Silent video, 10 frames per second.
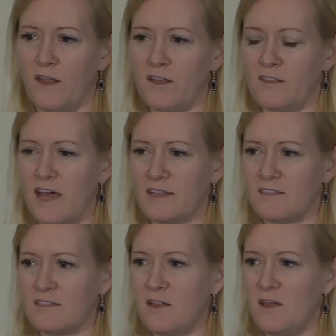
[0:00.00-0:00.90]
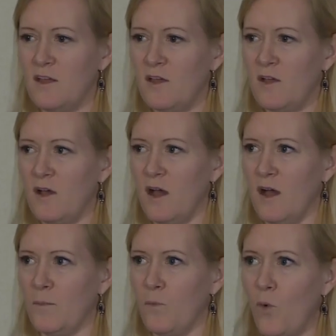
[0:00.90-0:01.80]
I think that's
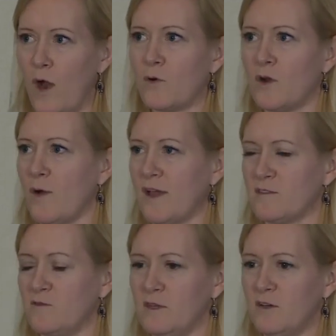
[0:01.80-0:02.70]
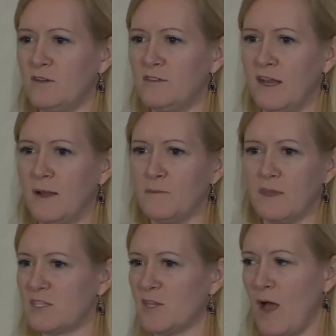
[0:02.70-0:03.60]
where we're going as a field, and
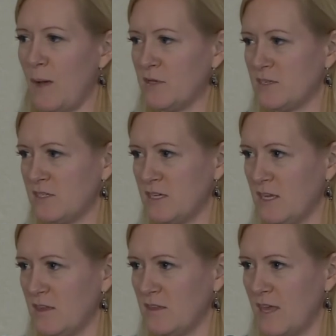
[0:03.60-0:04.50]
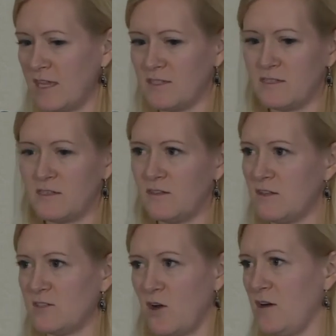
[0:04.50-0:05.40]
I'm so happy to see that that's
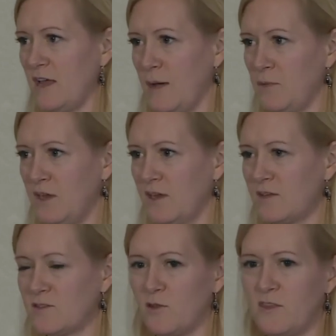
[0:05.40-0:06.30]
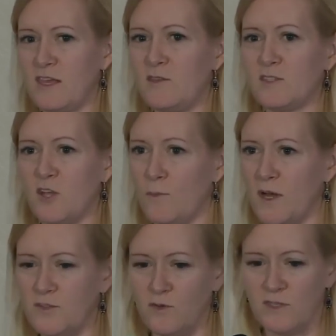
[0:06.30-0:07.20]
already happening. So thank you so
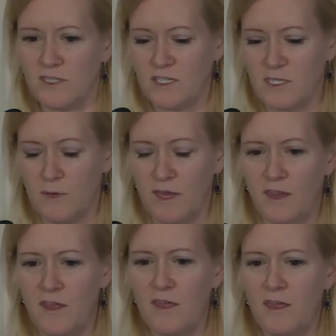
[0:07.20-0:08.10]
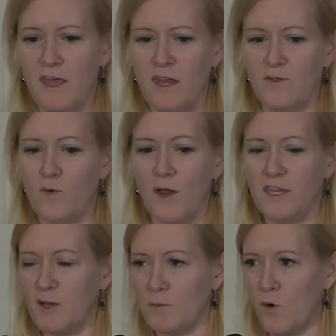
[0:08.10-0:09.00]
much for listening to me. And if you want to
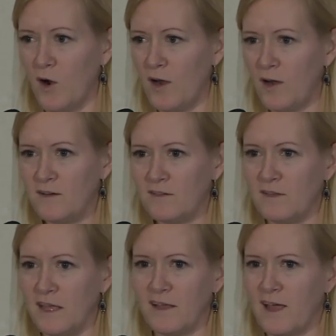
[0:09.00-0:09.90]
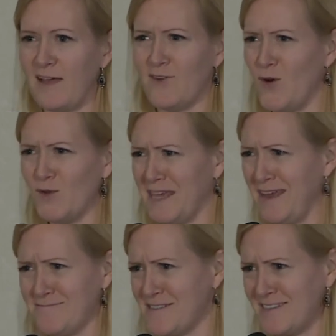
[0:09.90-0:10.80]
hear more, I have a whole day
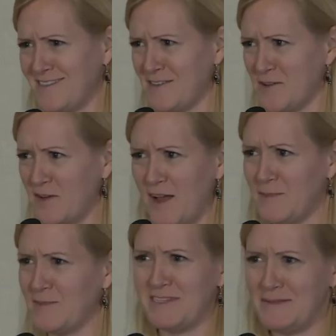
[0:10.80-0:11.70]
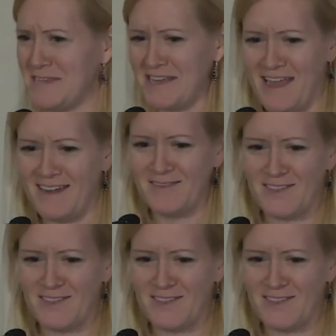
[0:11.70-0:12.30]
of this, so come see me again.